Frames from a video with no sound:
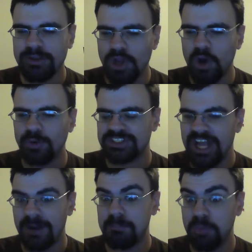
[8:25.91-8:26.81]
Toe is
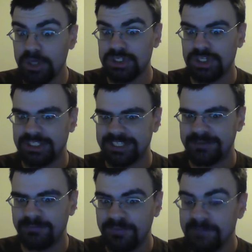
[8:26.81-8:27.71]
not
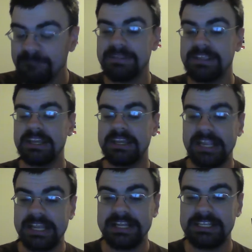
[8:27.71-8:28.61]
appreciative
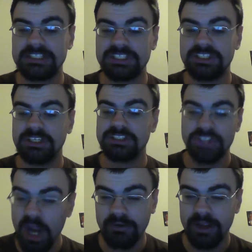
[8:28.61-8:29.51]
in this
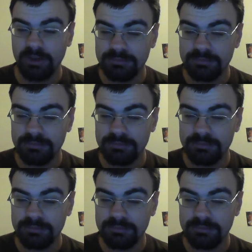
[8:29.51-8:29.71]
scenario.